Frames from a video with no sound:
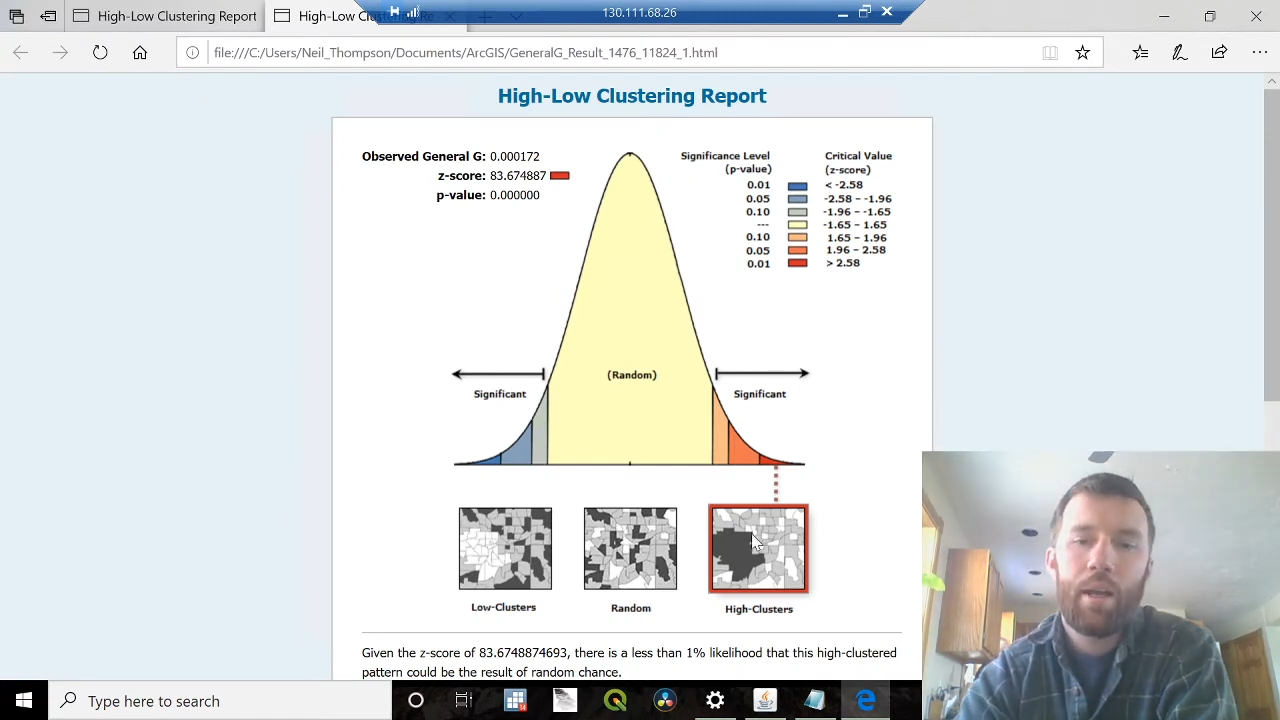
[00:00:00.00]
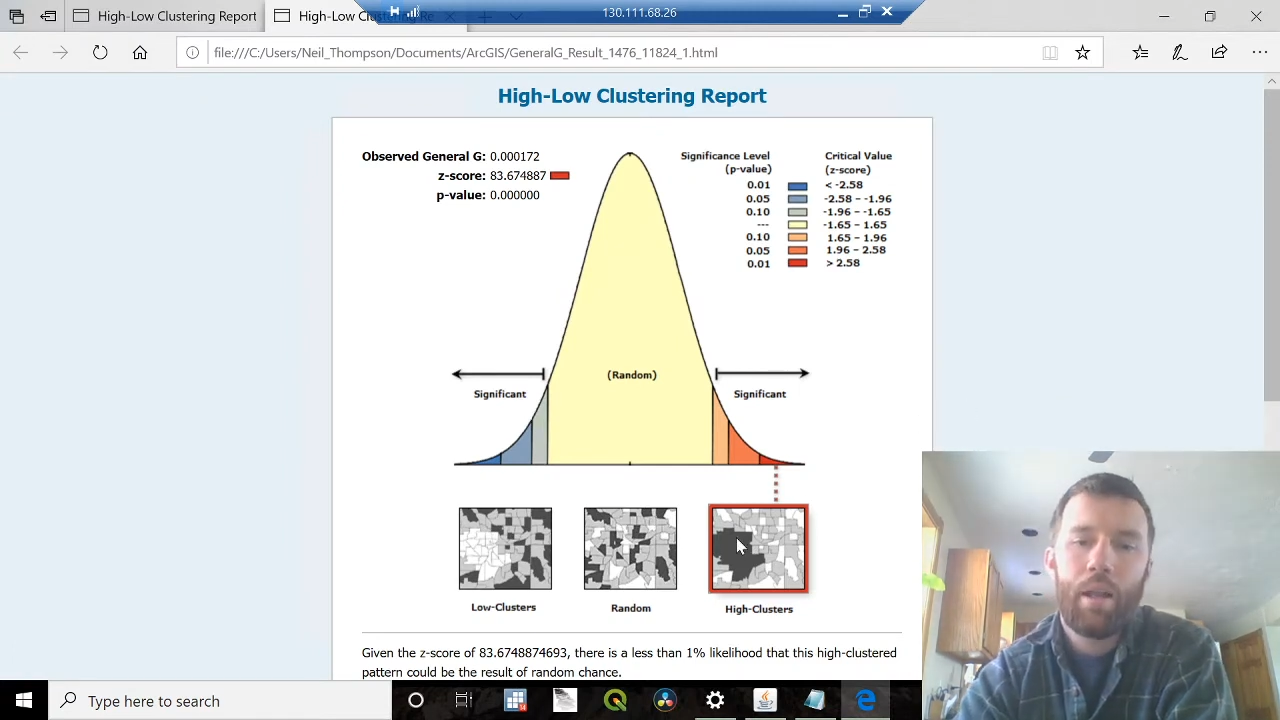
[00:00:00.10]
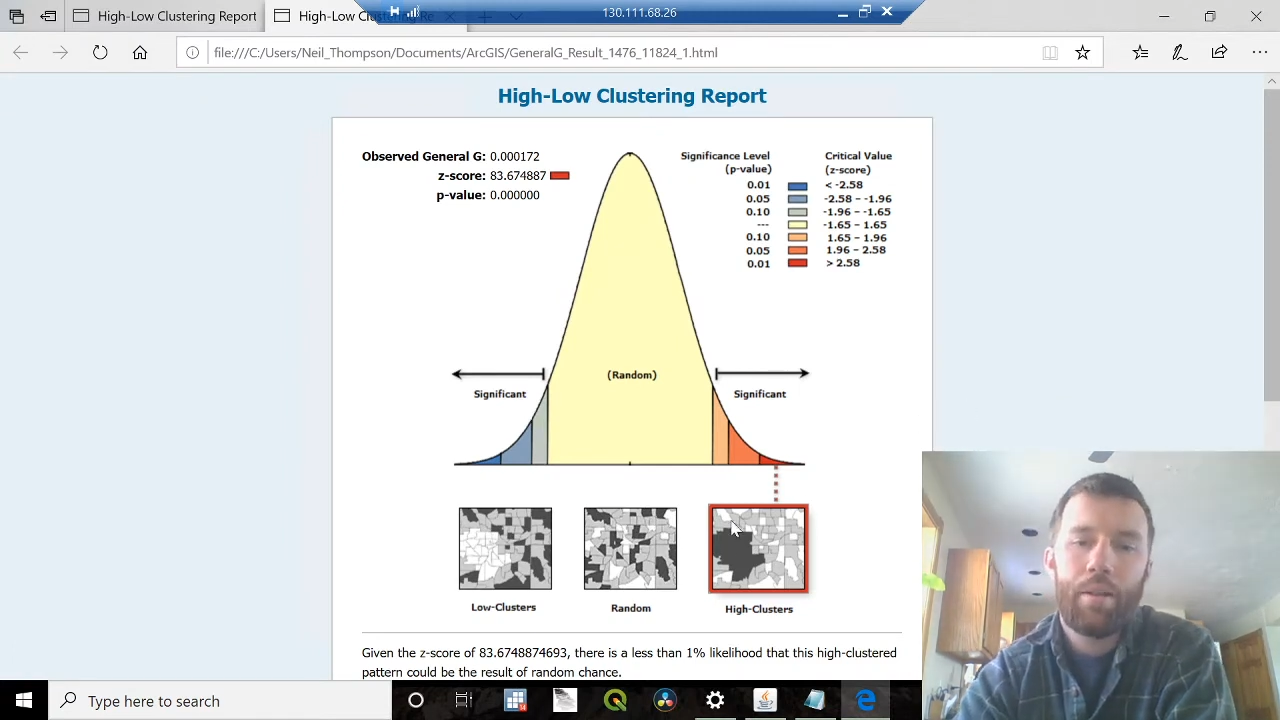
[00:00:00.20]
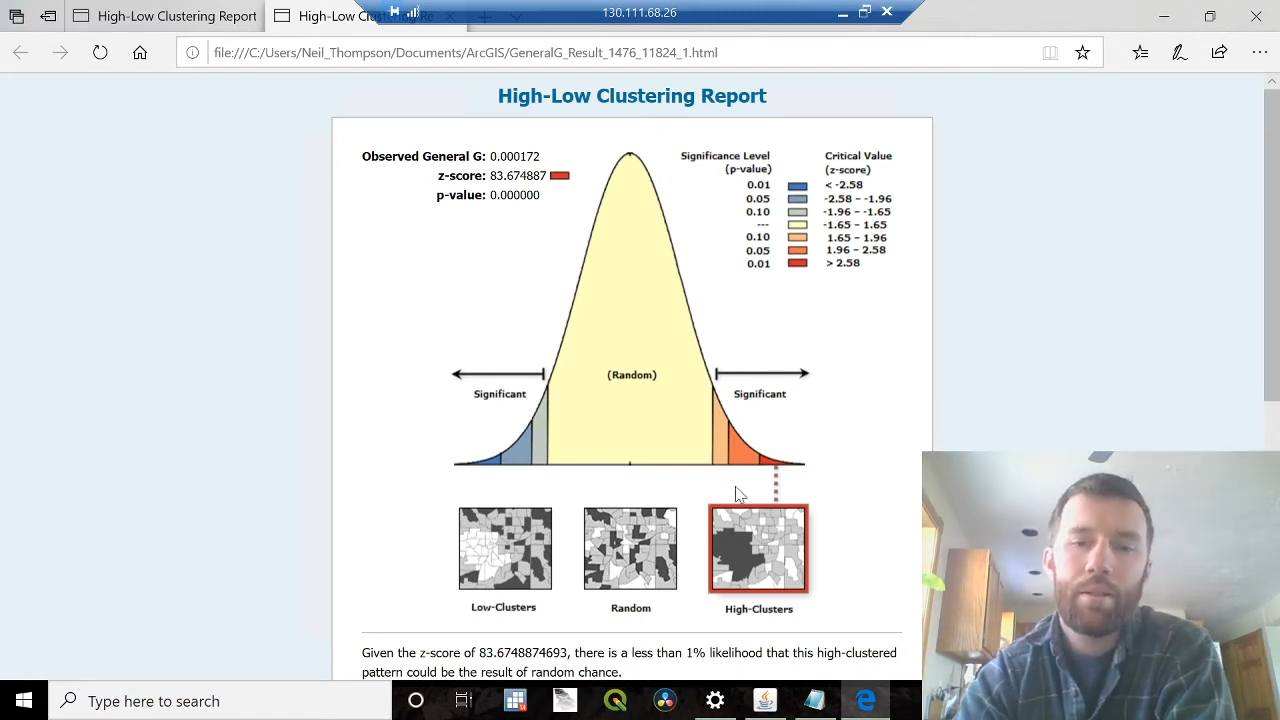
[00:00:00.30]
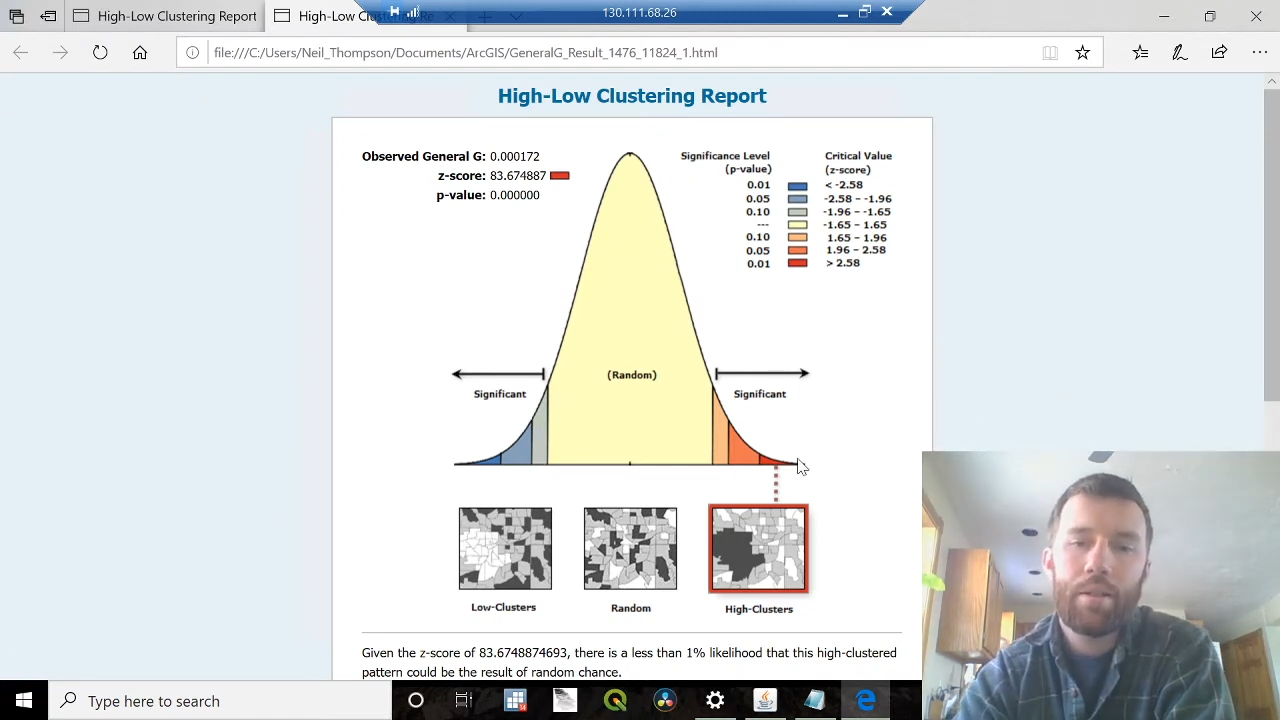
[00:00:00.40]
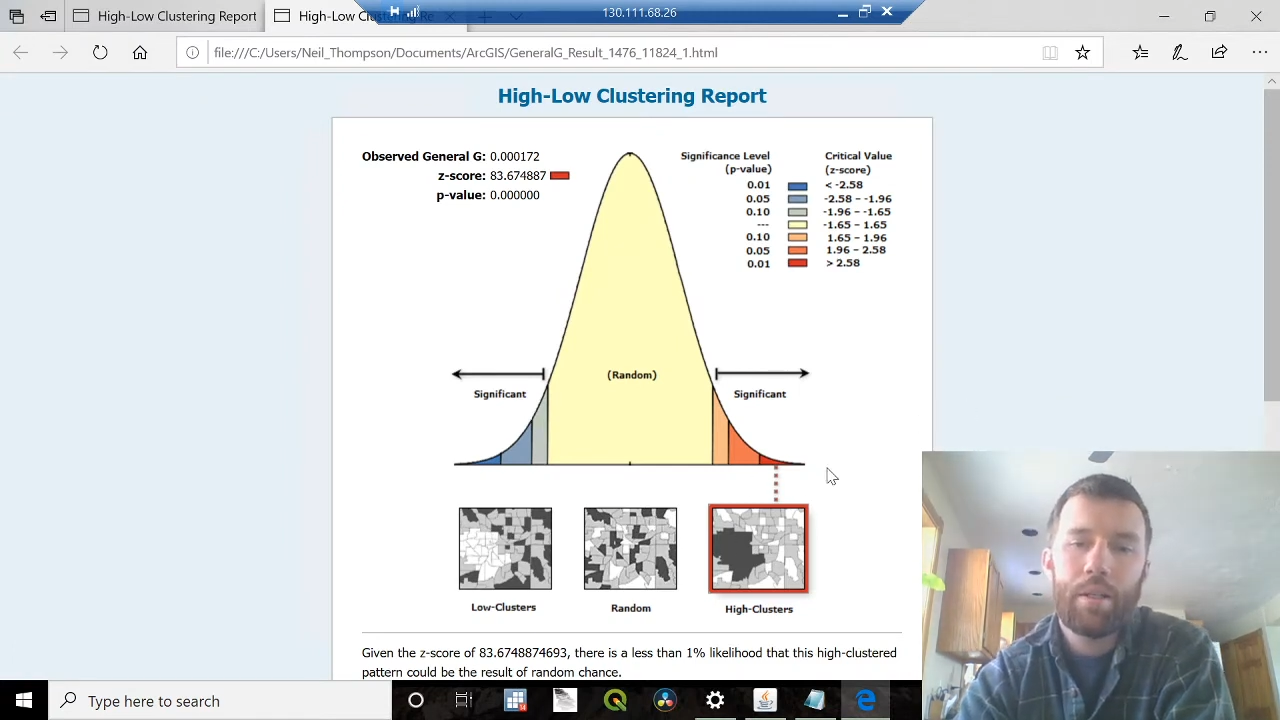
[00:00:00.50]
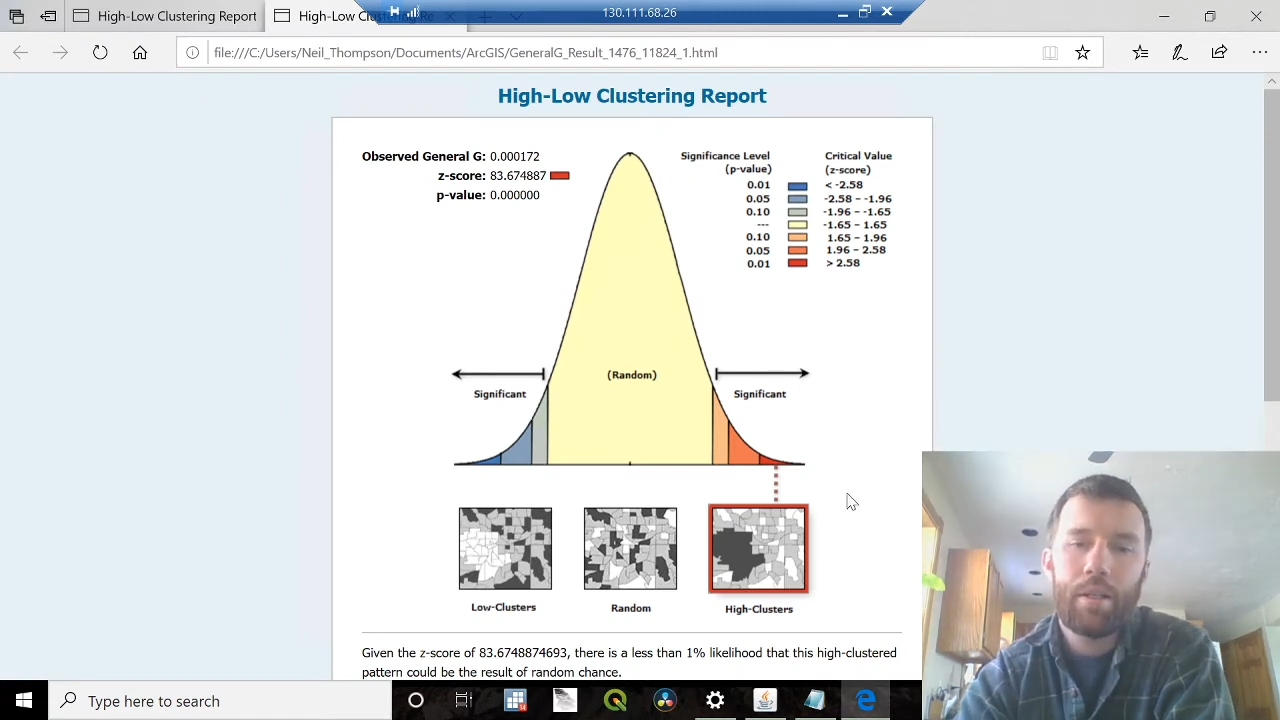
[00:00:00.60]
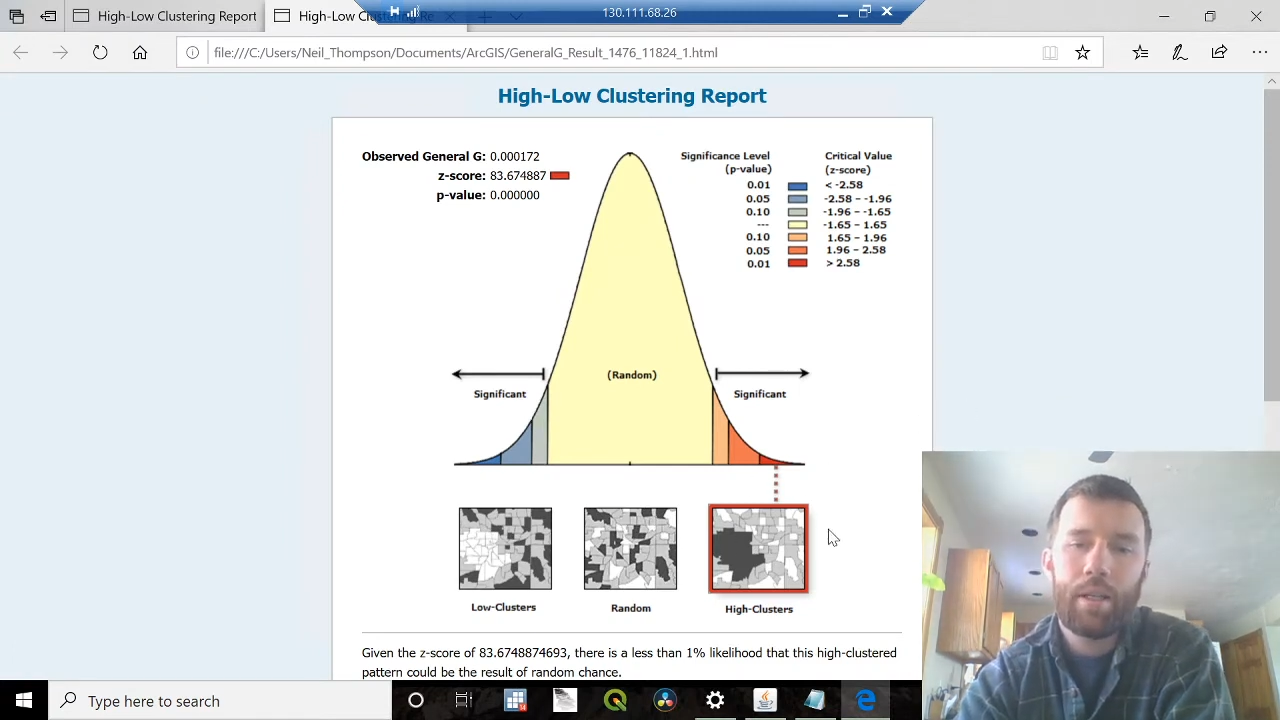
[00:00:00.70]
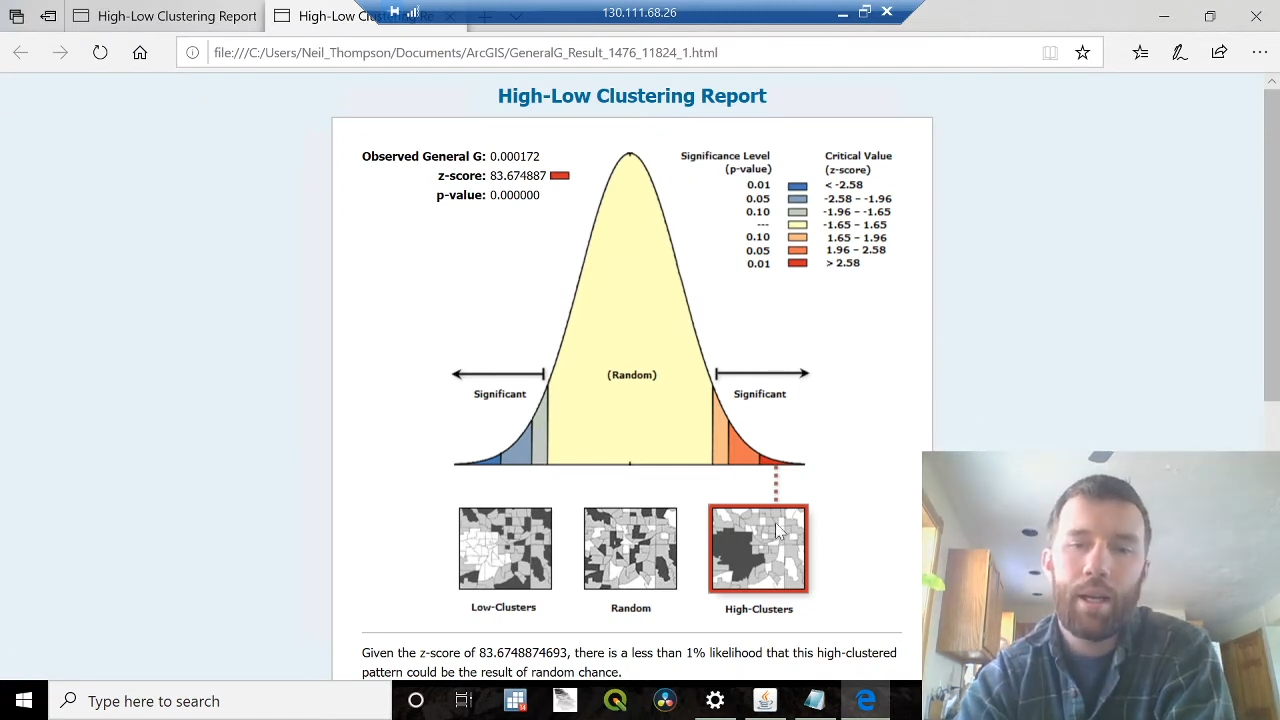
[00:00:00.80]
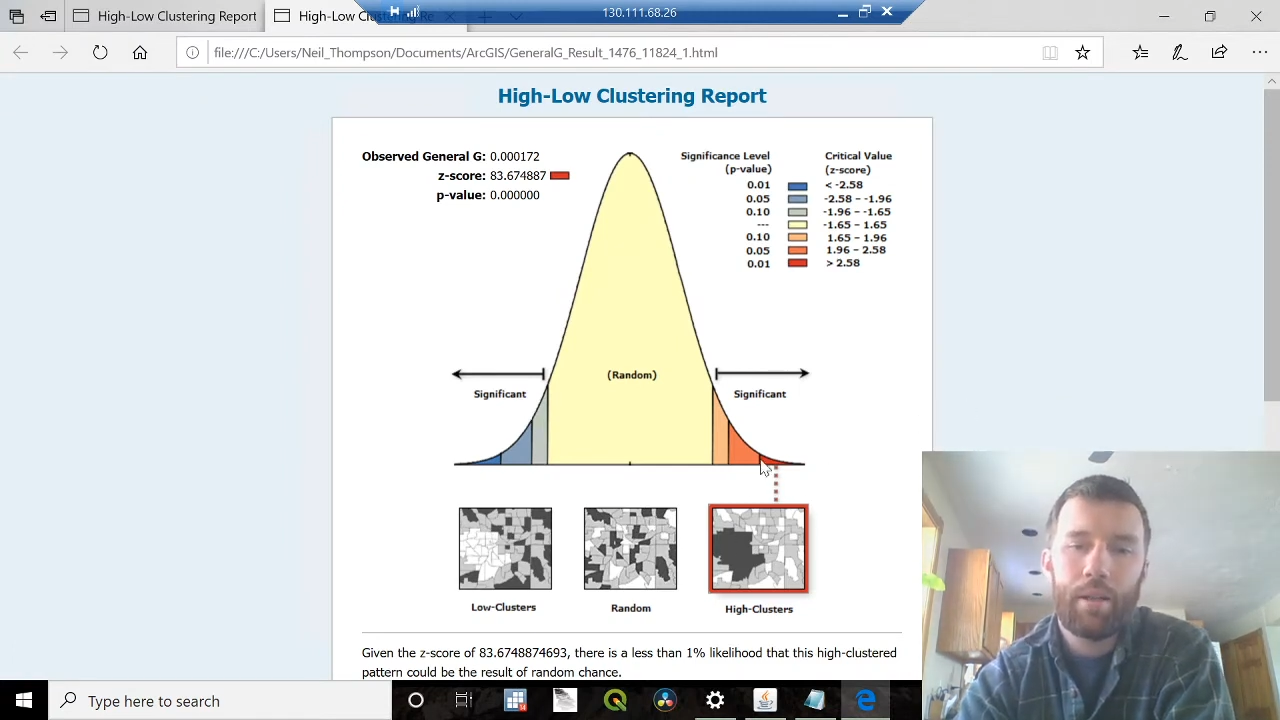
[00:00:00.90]
And this is
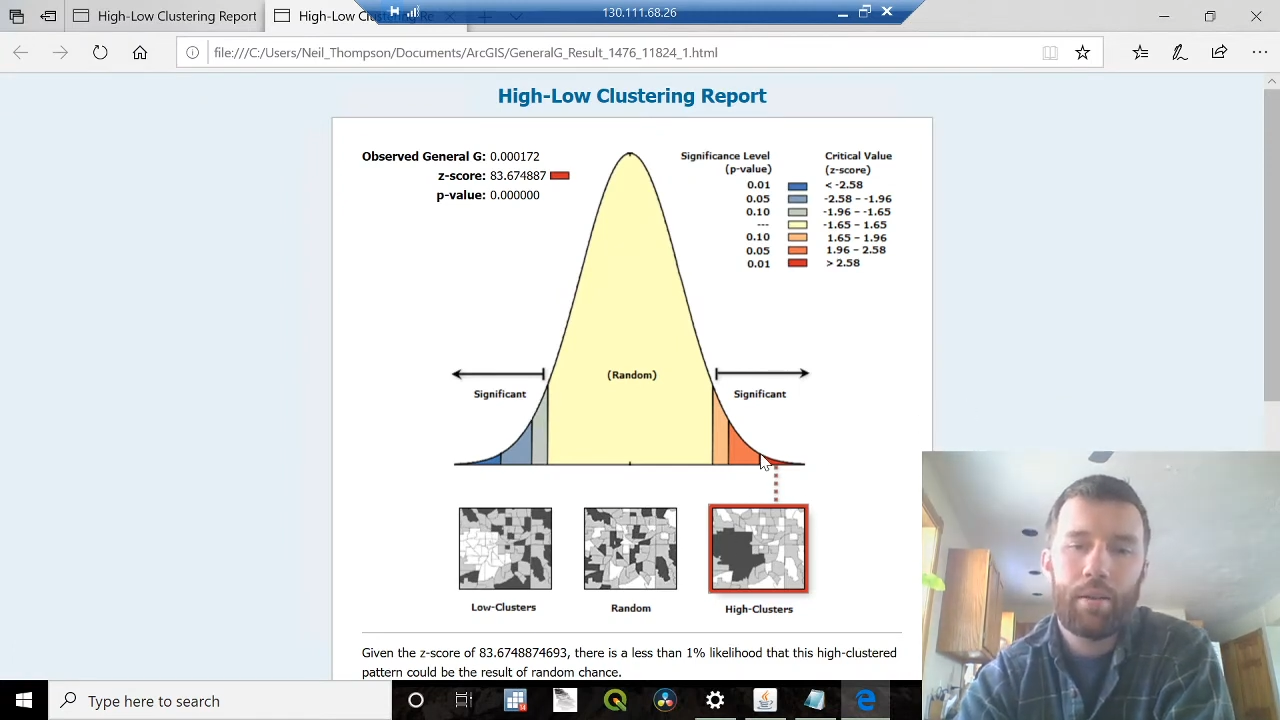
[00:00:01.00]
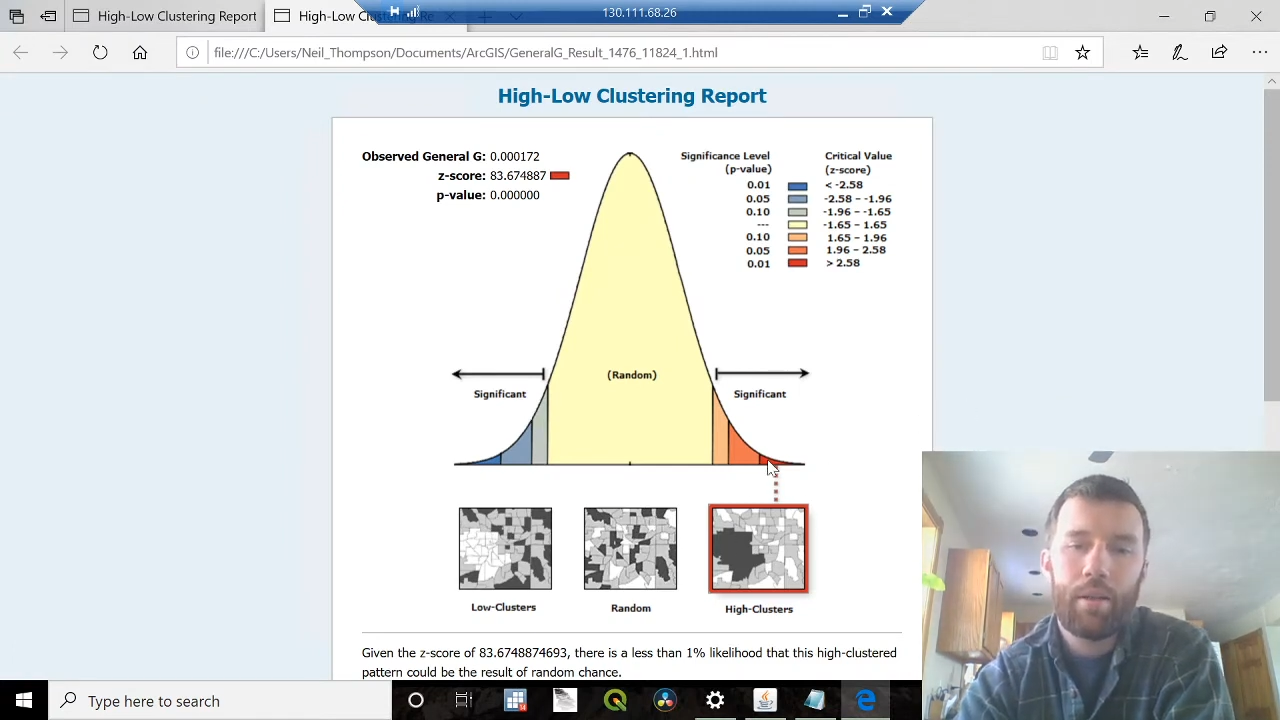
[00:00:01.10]
indicating